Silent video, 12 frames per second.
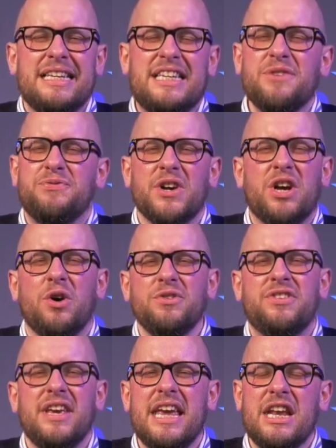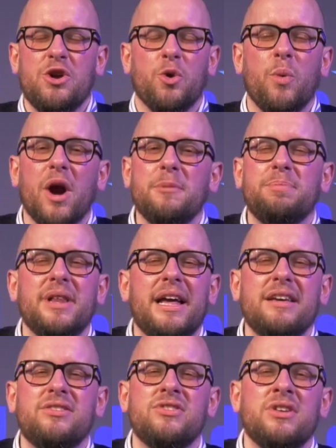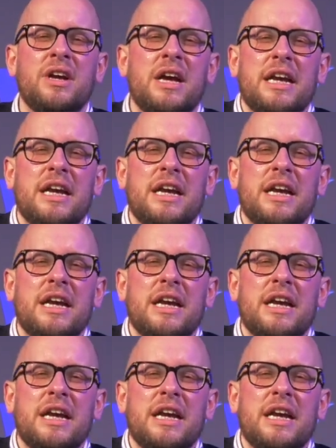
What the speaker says: difficulty in your workplace,